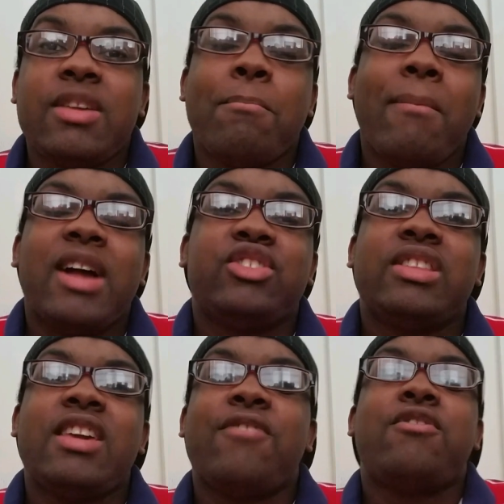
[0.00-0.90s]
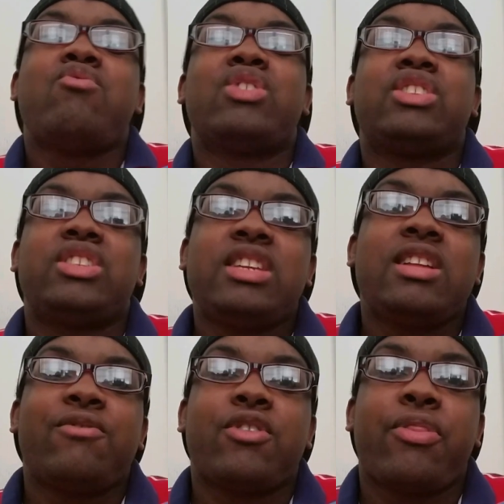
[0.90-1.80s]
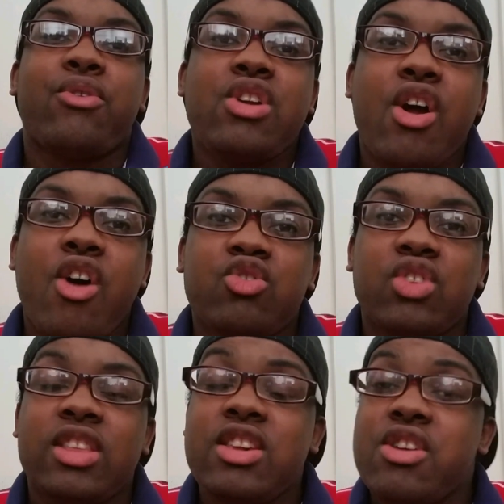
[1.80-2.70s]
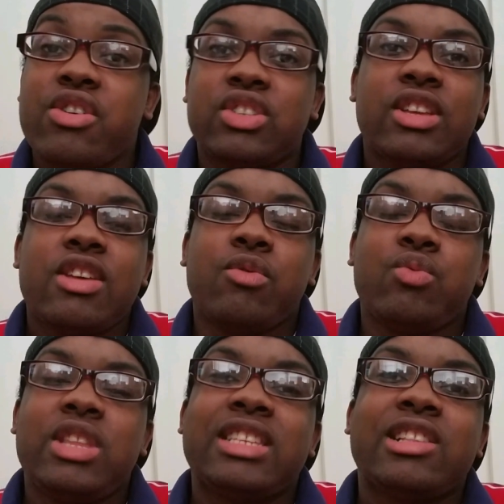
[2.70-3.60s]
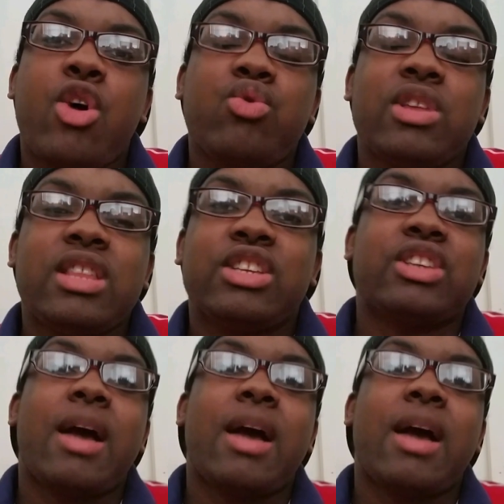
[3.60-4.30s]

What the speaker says: Imagine if he was sealed for 300 years with this loneliness.